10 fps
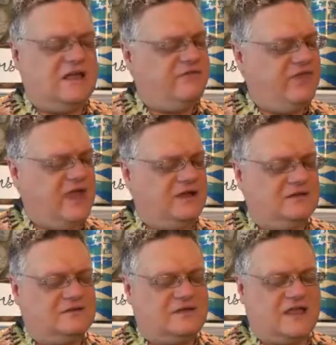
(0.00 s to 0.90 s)
And I give
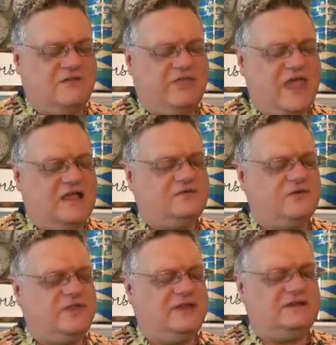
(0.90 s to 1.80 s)
thanks. I give
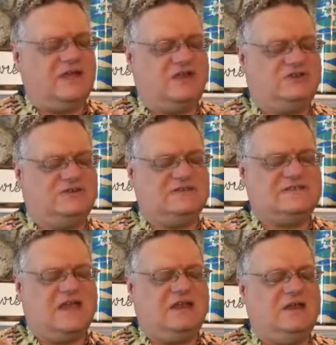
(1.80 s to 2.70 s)
thanks for the
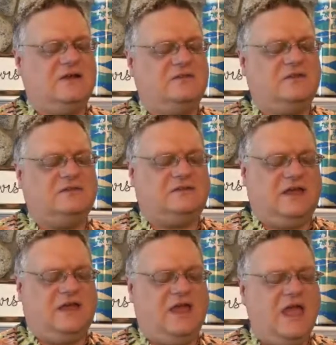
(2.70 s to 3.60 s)
intention set here
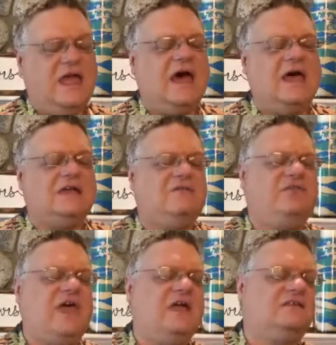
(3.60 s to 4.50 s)
this day. I
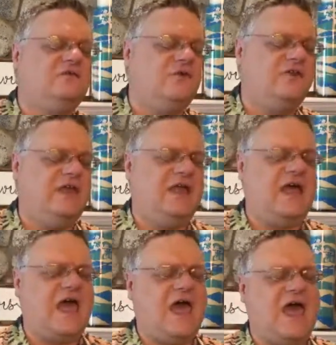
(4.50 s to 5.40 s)
give thanks for
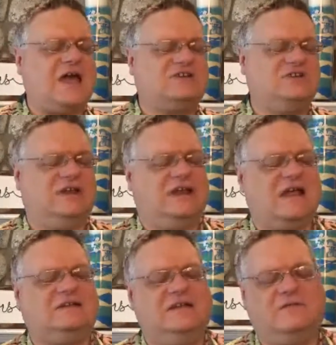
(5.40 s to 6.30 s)
the action
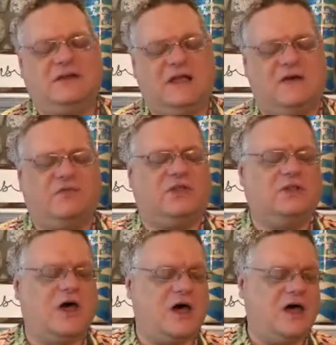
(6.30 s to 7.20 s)
and activity of
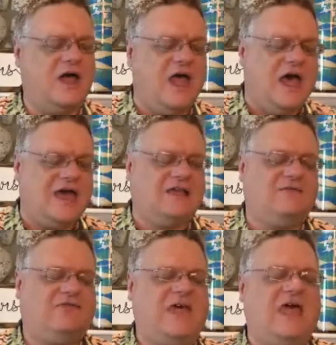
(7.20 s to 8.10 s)
the law. I
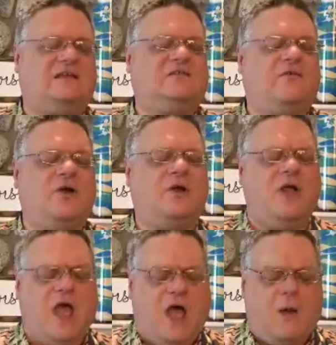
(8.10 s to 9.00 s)
give thanks
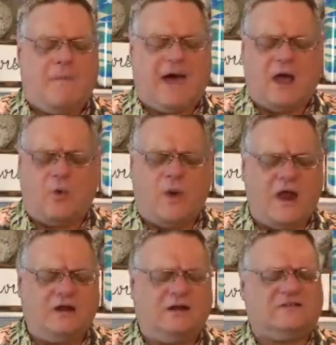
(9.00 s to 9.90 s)
for my
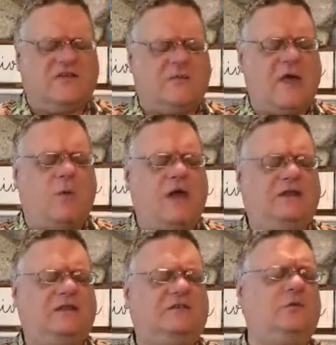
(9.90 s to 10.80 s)
awareness of my
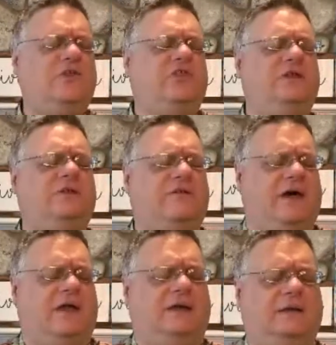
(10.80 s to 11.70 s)
oneness with the
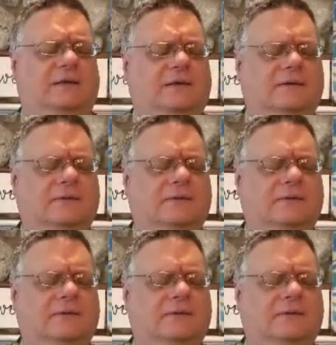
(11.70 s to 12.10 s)
divine.